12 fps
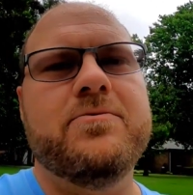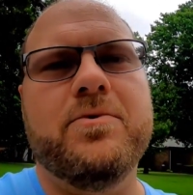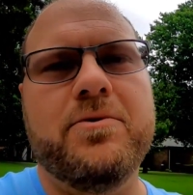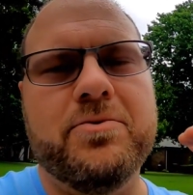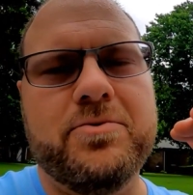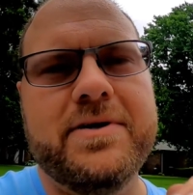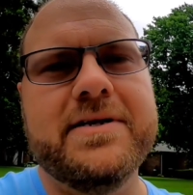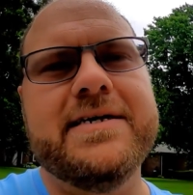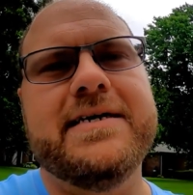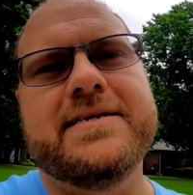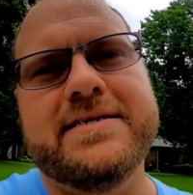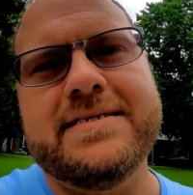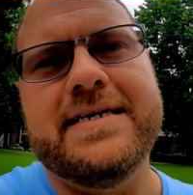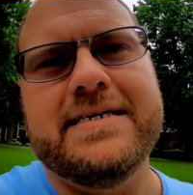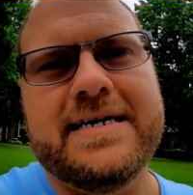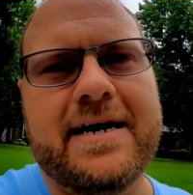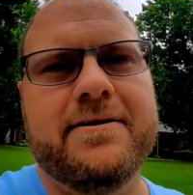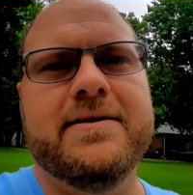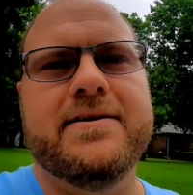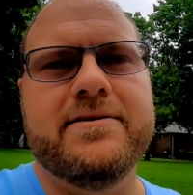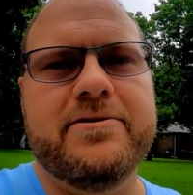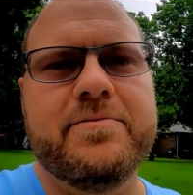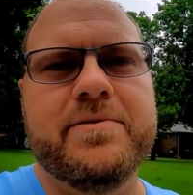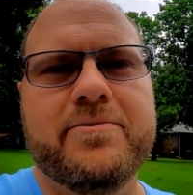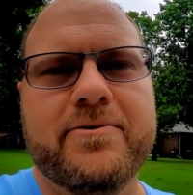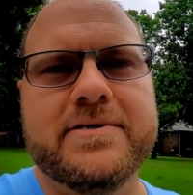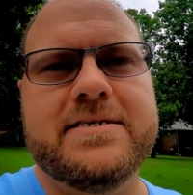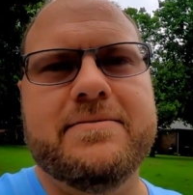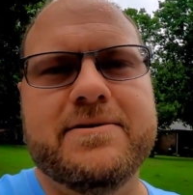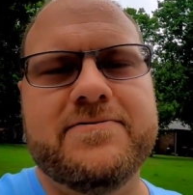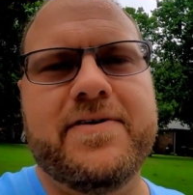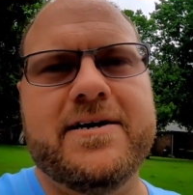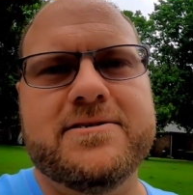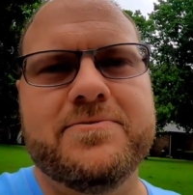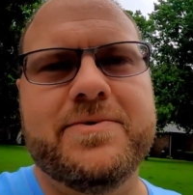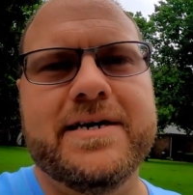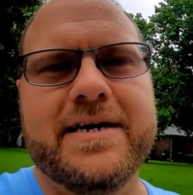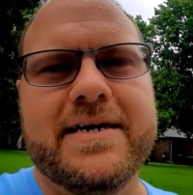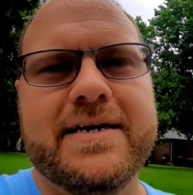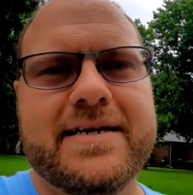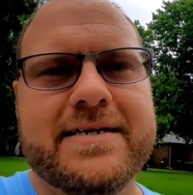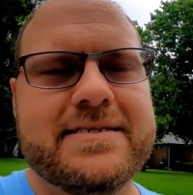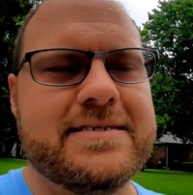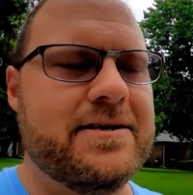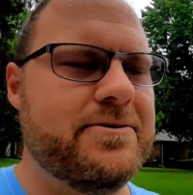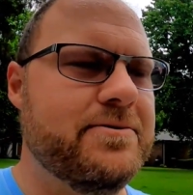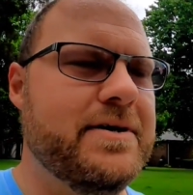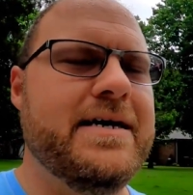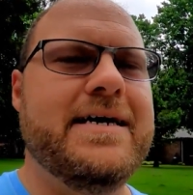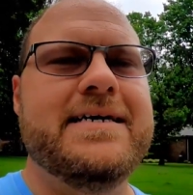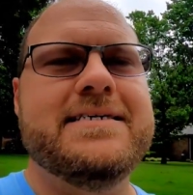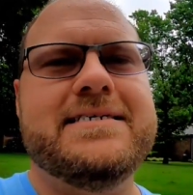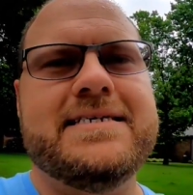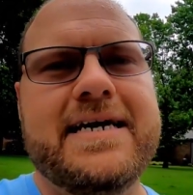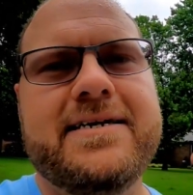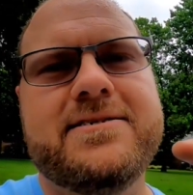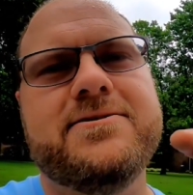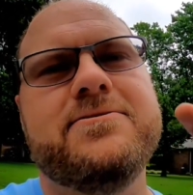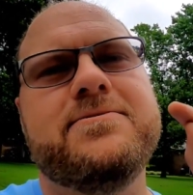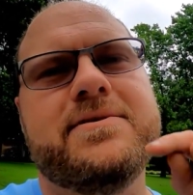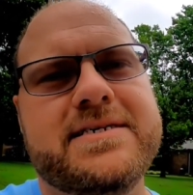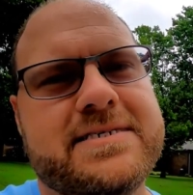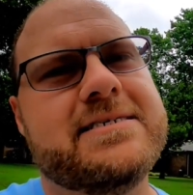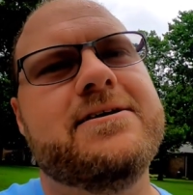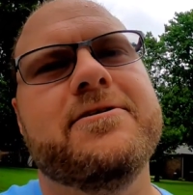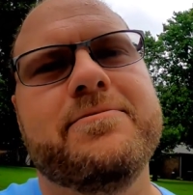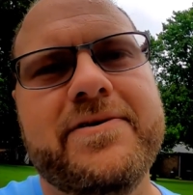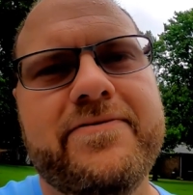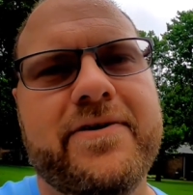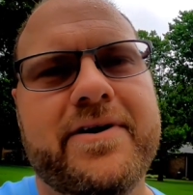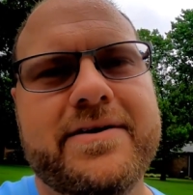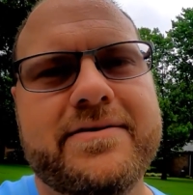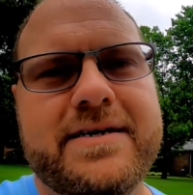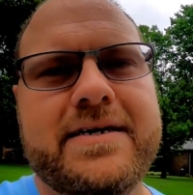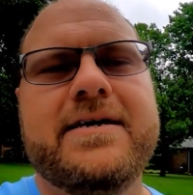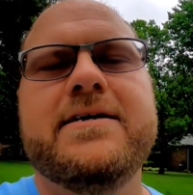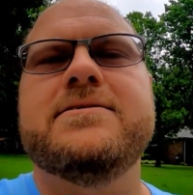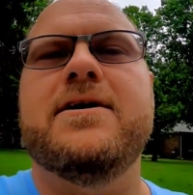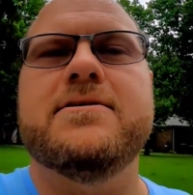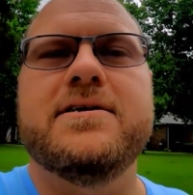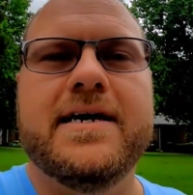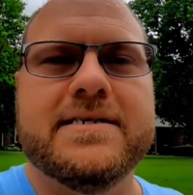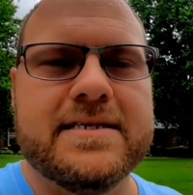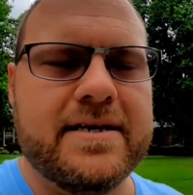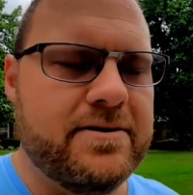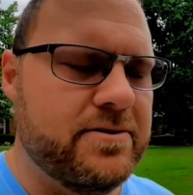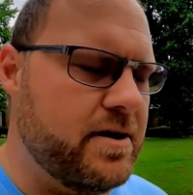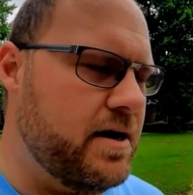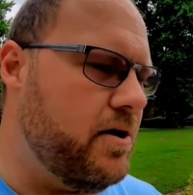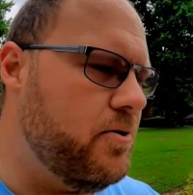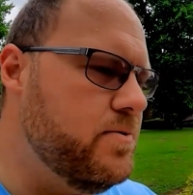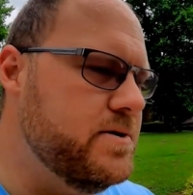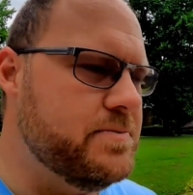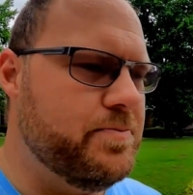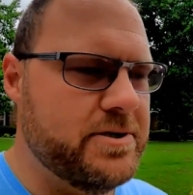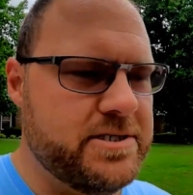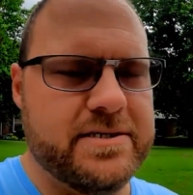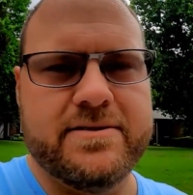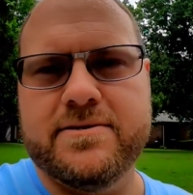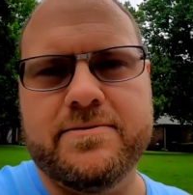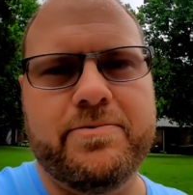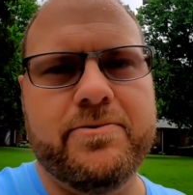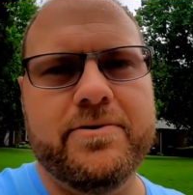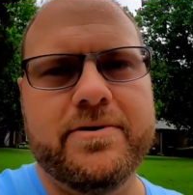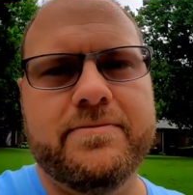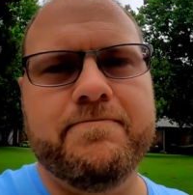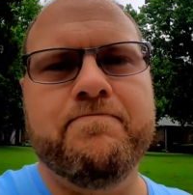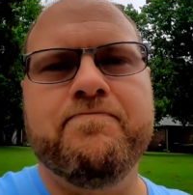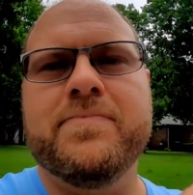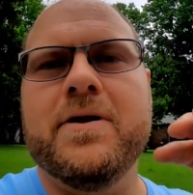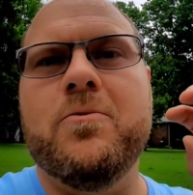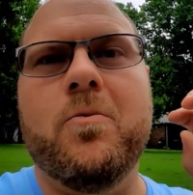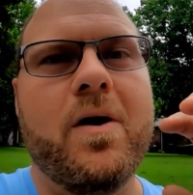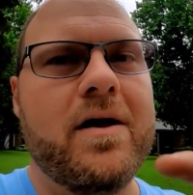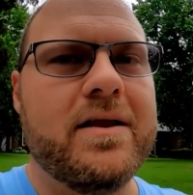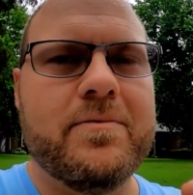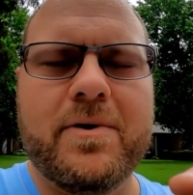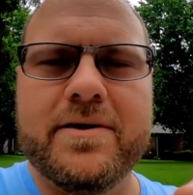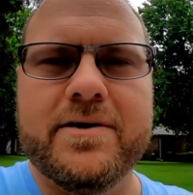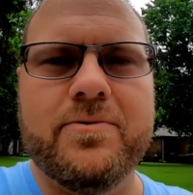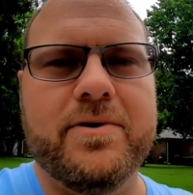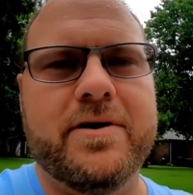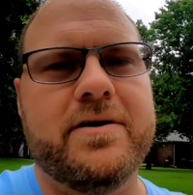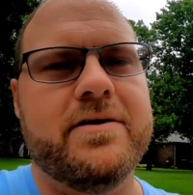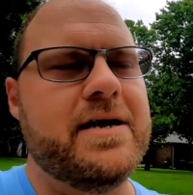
we'll really get this thing dialed in a little bit more, see how much faster we can get it. So stay tuned. This is going to be fun. Talk to you guys later. I always appreciate the support. While I'm out there working